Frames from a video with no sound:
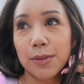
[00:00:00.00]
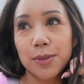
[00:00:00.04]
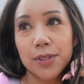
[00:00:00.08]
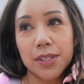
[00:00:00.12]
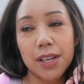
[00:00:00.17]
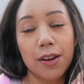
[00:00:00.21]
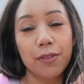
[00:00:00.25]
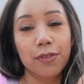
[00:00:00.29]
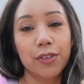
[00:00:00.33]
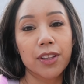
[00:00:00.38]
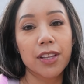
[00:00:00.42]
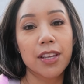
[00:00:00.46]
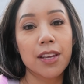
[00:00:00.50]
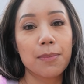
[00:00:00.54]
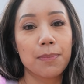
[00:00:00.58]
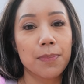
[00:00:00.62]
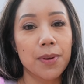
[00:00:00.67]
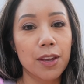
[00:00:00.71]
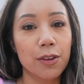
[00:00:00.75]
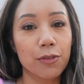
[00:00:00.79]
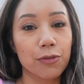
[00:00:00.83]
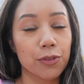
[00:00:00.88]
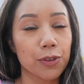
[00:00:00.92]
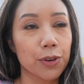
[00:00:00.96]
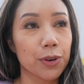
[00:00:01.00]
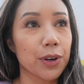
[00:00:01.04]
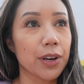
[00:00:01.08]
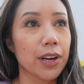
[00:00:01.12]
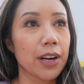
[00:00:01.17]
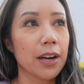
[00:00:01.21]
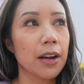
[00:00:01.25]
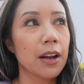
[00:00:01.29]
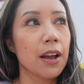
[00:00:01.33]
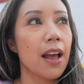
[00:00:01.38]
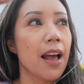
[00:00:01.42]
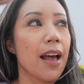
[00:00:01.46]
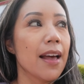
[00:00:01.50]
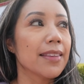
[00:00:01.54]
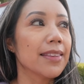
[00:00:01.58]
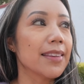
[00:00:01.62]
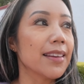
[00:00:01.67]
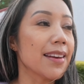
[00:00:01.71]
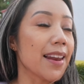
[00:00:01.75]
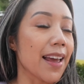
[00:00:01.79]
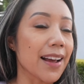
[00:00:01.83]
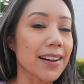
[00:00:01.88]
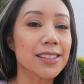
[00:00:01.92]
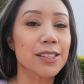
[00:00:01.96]
will definitely be for
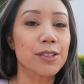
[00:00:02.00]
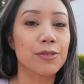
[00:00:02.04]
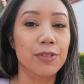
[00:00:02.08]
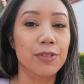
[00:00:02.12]
the next